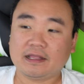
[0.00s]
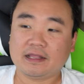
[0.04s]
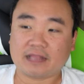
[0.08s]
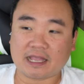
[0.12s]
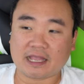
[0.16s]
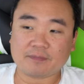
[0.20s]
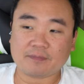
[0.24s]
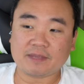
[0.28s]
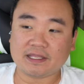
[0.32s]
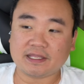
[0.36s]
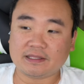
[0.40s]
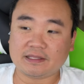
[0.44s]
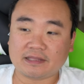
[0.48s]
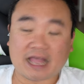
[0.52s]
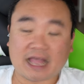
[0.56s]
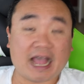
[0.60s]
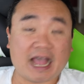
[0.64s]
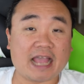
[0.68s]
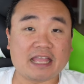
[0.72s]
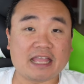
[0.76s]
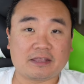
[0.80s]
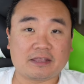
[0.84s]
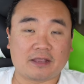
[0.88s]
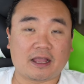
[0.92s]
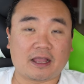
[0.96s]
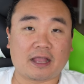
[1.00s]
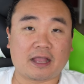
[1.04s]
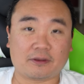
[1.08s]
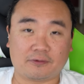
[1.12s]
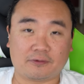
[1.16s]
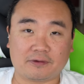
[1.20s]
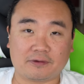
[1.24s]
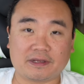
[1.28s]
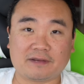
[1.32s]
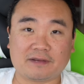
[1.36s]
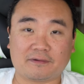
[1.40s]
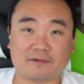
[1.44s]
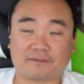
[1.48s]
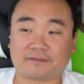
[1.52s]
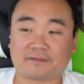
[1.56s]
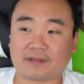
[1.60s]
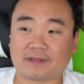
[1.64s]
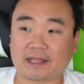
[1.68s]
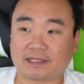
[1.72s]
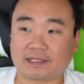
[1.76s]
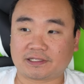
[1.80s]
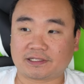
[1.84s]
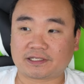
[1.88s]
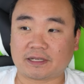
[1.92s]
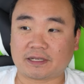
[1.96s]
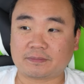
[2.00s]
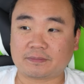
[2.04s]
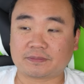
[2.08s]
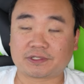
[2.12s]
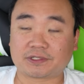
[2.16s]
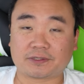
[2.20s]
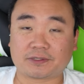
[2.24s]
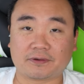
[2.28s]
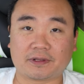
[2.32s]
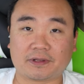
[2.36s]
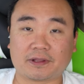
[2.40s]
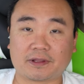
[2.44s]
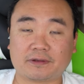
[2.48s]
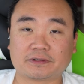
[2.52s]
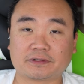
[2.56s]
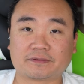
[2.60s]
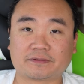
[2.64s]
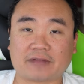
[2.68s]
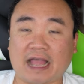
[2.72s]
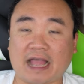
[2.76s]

I mean, I agree with like some student loans.